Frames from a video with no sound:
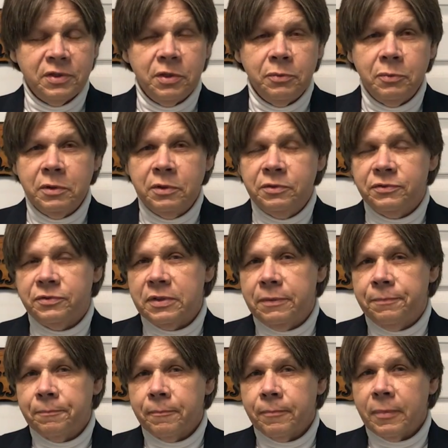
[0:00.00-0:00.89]
It was
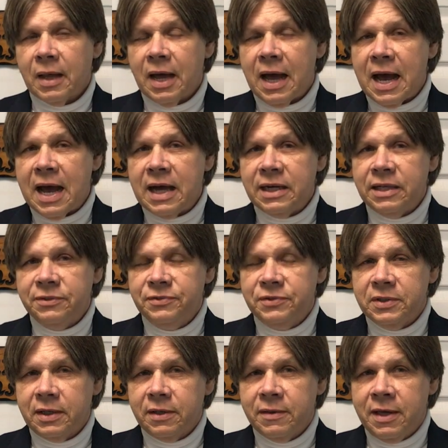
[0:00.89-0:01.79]

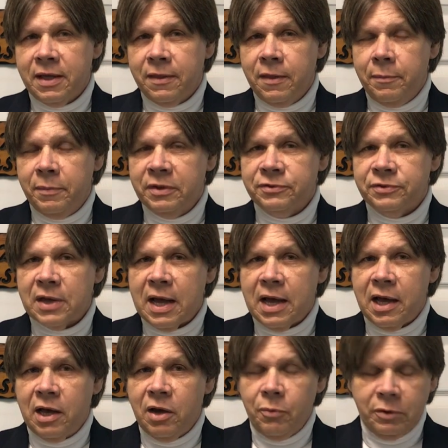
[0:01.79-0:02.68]
Isaac that the
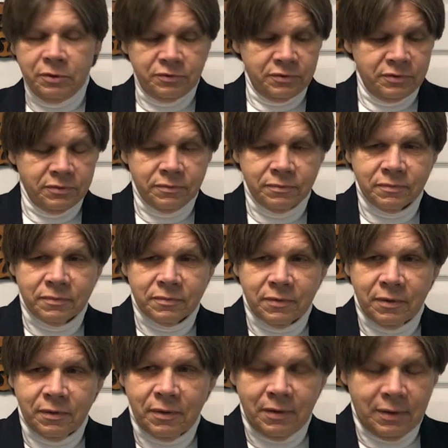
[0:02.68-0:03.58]
Messiah was
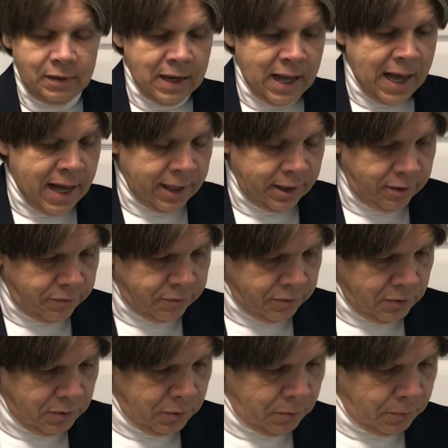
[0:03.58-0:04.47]
lined
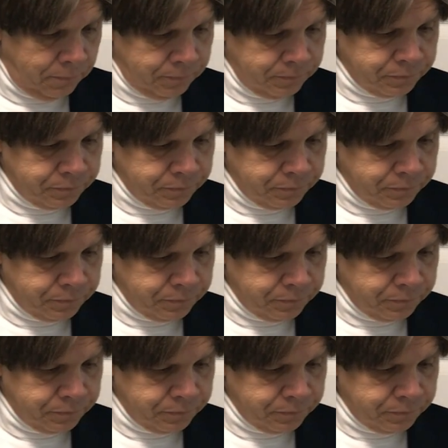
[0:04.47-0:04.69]
through.